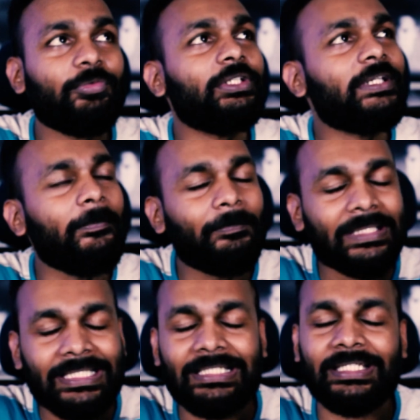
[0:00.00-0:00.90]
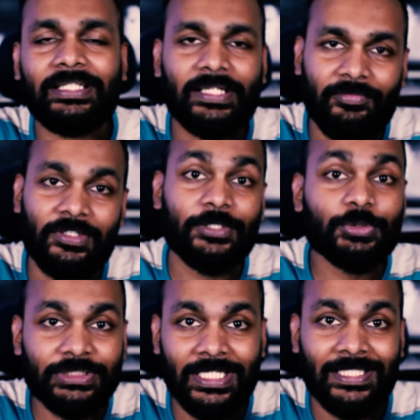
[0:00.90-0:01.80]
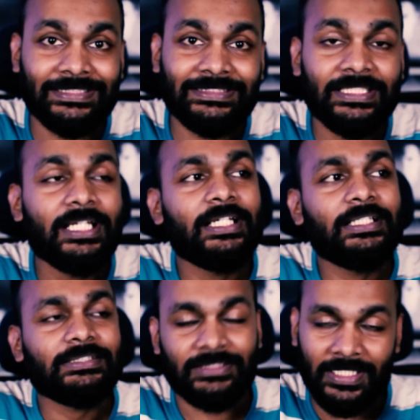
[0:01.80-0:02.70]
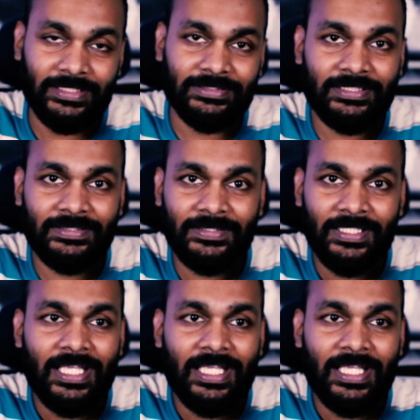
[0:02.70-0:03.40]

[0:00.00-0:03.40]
they would completely revolutionize science.